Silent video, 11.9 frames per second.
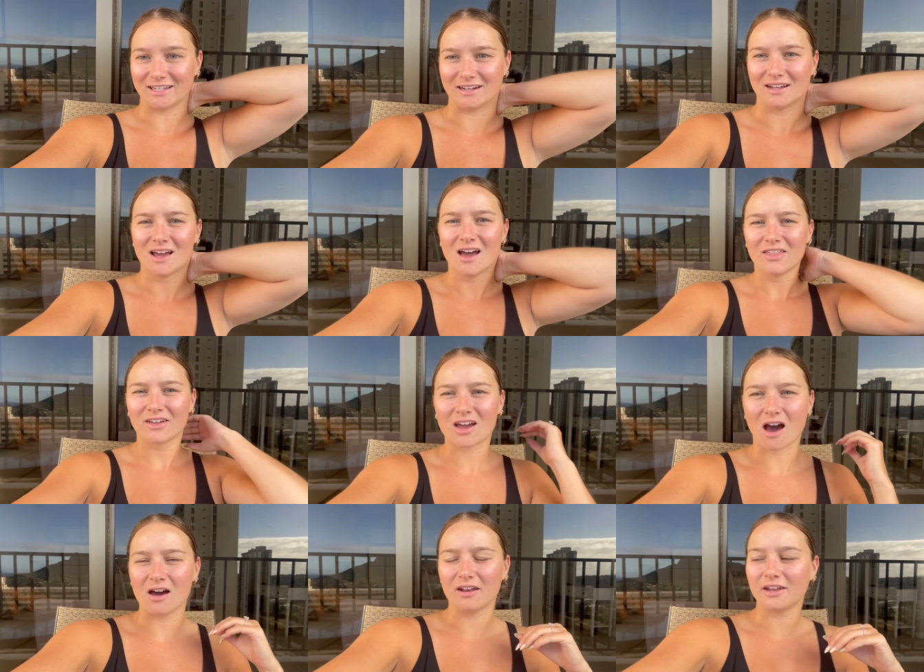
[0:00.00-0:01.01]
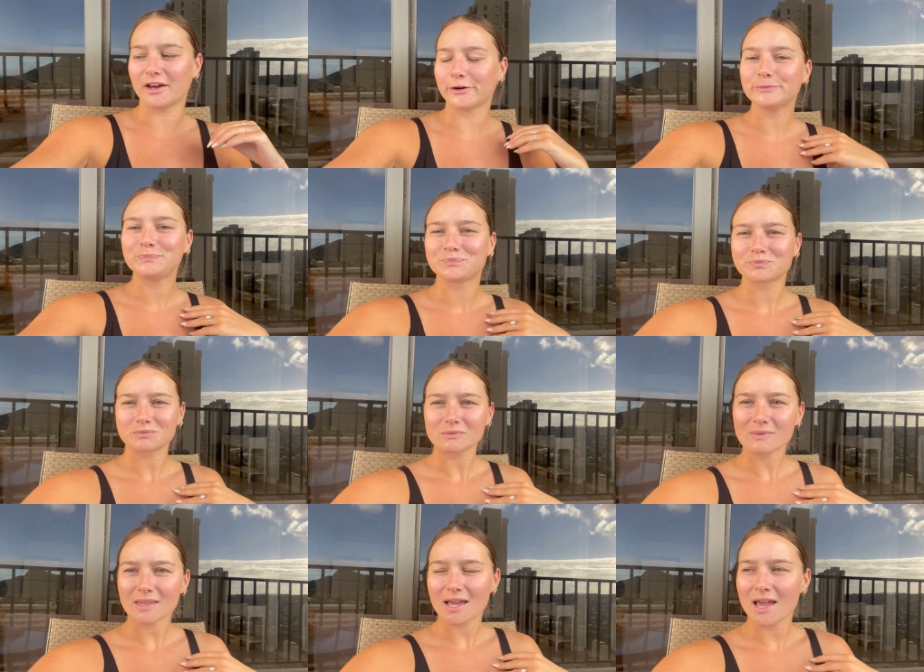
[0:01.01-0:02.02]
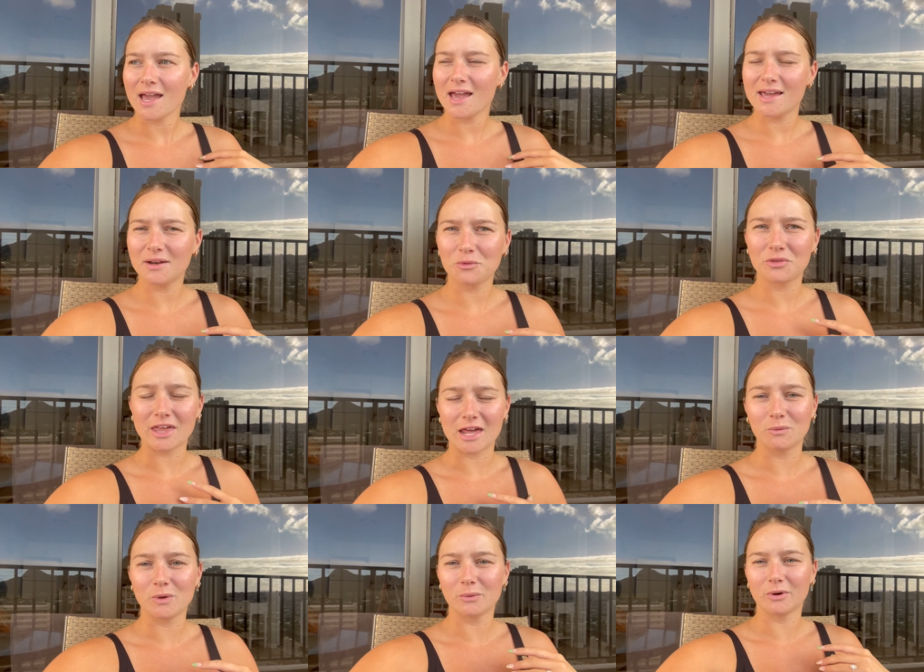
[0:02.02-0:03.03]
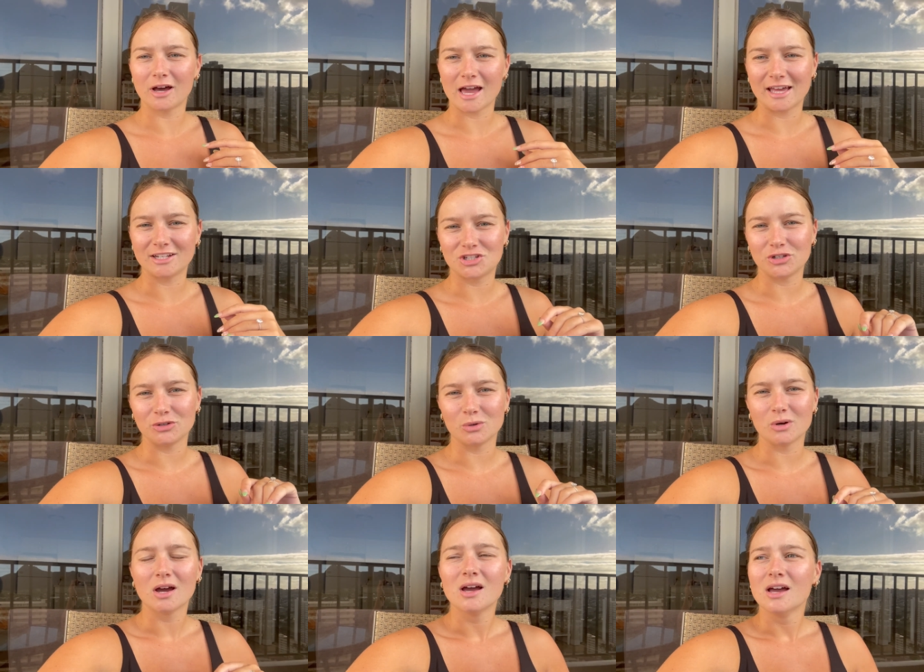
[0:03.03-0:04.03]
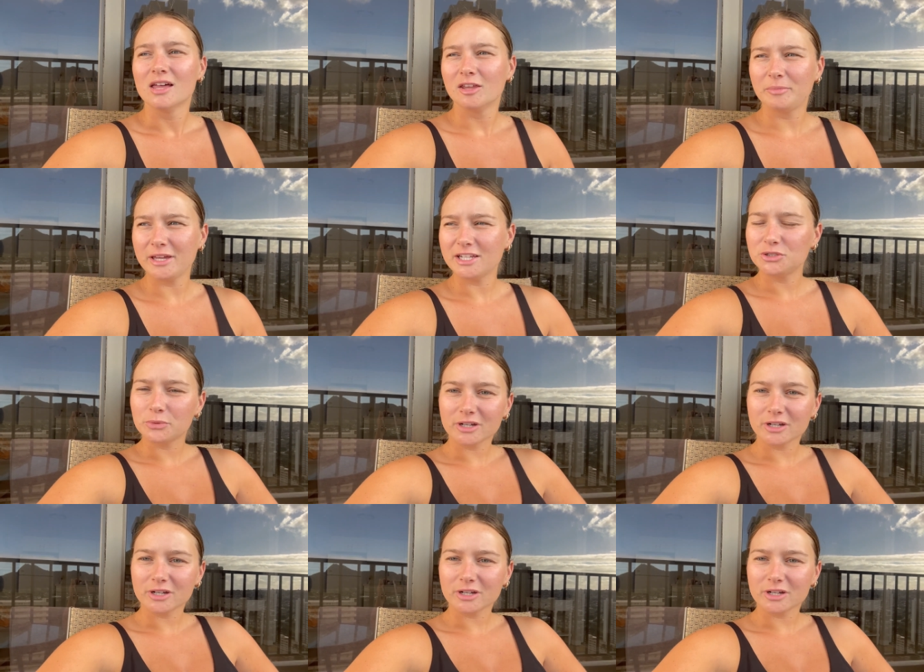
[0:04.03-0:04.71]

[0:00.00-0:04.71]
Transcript: in the condo. And then we will head to the beach.